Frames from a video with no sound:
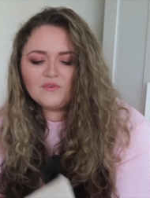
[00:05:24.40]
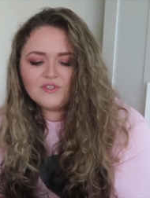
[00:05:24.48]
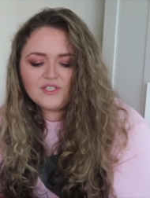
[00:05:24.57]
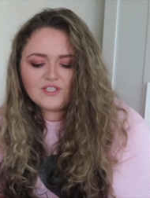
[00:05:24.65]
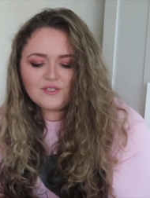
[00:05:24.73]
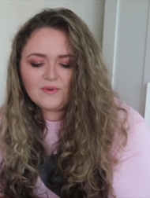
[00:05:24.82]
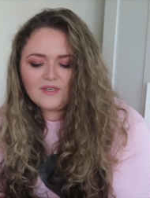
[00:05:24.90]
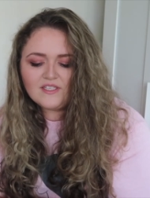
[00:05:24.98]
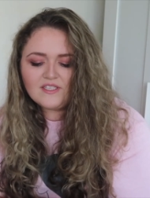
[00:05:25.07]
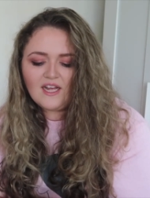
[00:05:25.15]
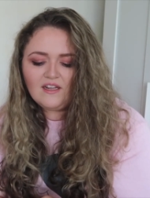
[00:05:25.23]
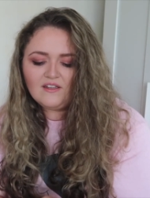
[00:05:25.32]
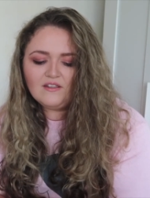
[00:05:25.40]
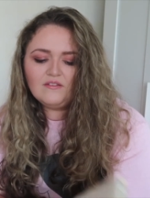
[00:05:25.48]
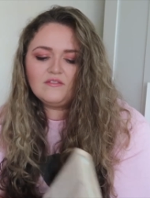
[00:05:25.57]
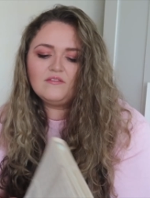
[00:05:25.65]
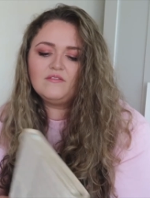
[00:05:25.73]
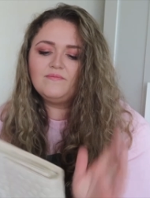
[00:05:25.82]
much this was. I'll
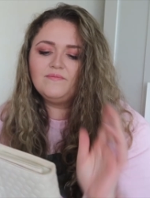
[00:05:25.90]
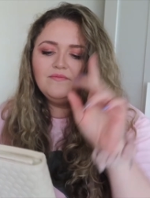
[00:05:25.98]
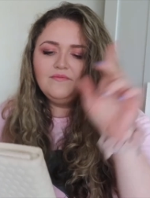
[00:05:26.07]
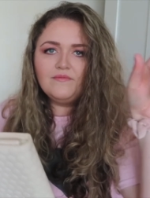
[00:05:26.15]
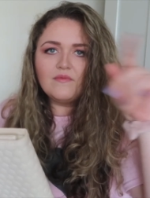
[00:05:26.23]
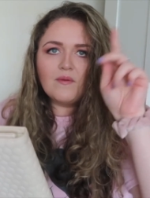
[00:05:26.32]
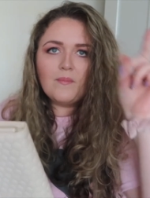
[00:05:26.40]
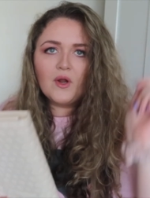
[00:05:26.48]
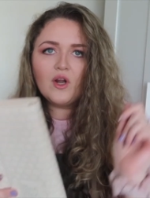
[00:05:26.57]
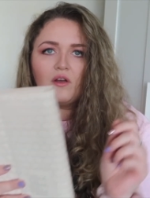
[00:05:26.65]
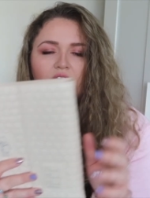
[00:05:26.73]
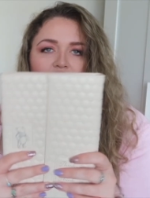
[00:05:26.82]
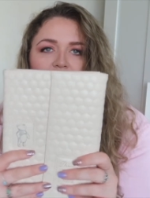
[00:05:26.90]
put it on the